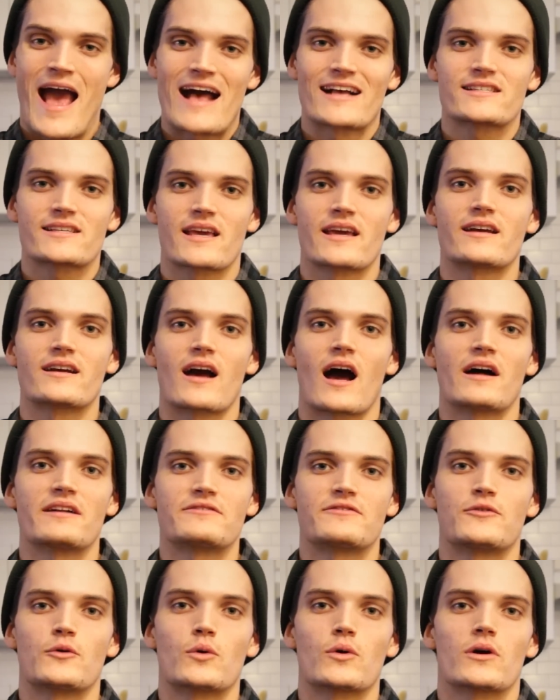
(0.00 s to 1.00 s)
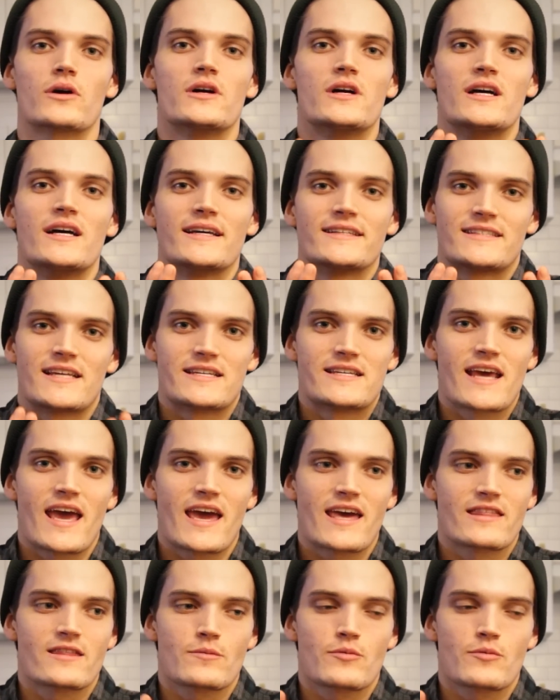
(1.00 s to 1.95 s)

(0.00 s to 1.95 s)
asking God for today,